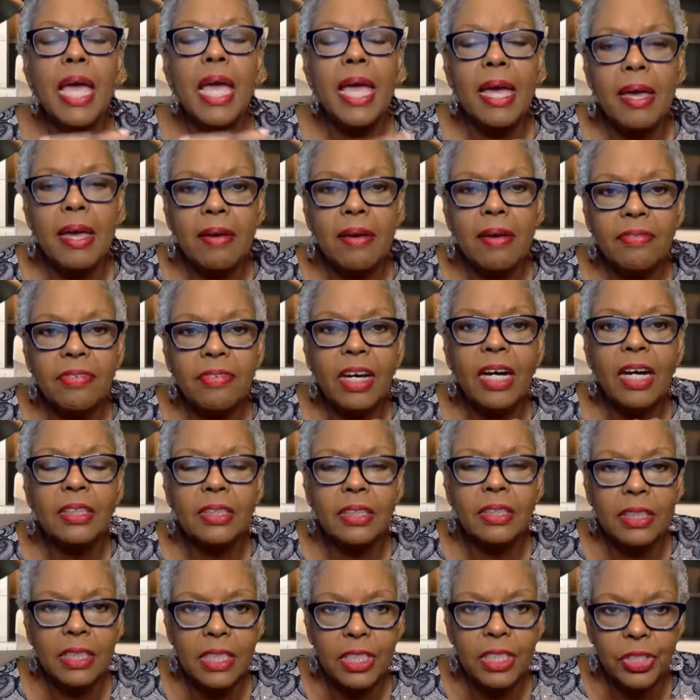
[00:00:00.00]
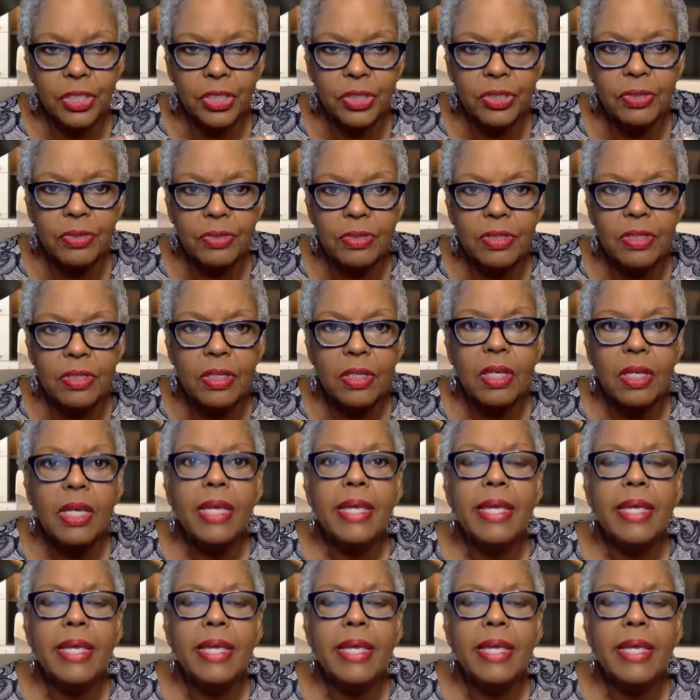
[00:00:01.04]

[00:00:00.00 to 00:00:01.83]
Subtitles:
have our teachers